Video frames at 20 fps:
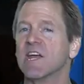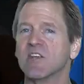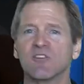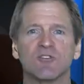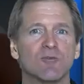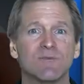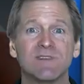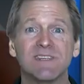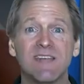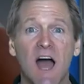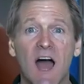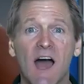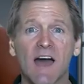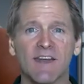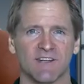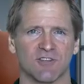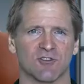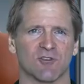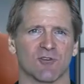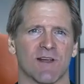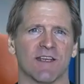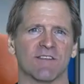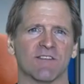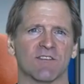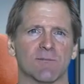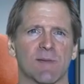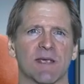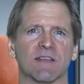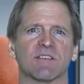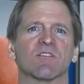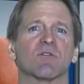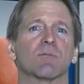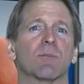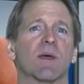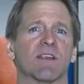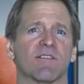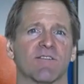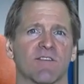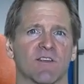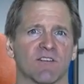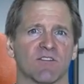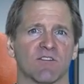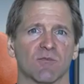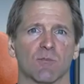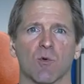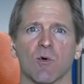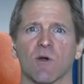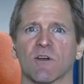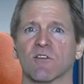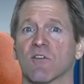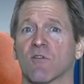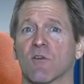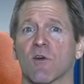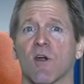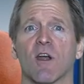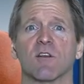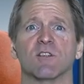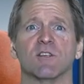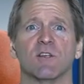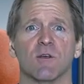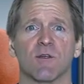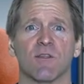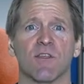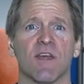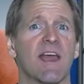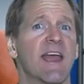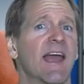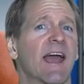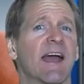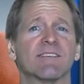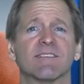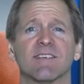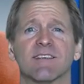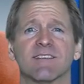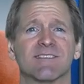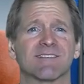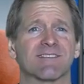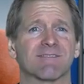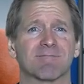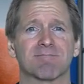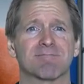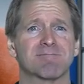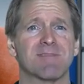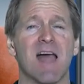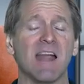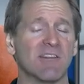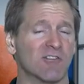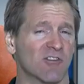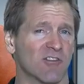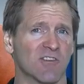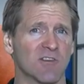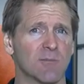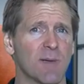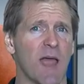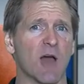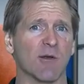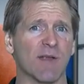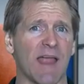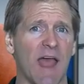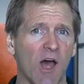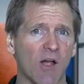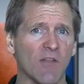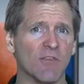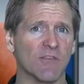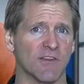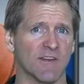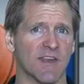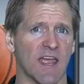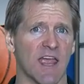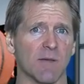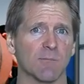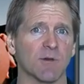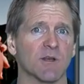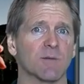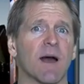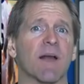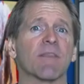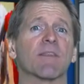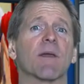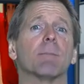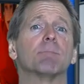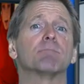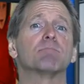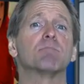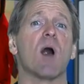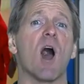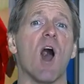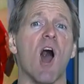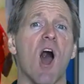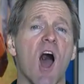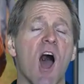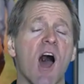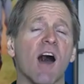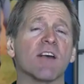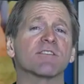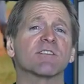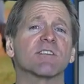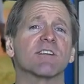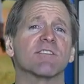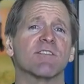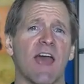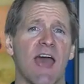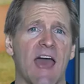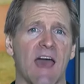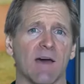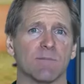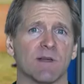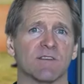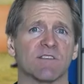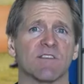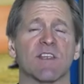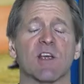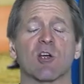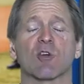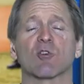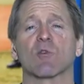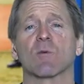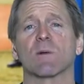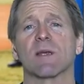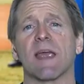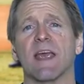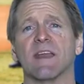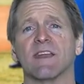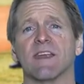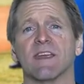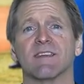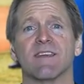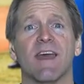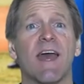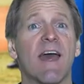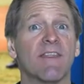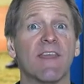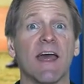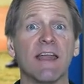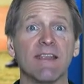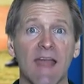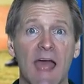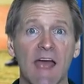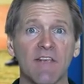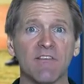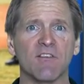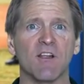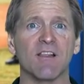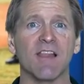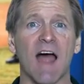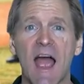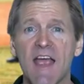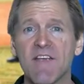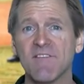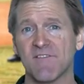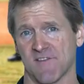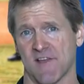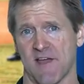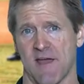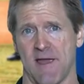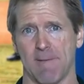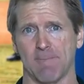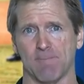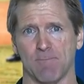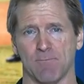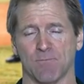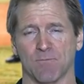Do not underestimate this benefit of sports for our youth, as it's not just about health today, but about the positive habits they're creating that last a lifetime.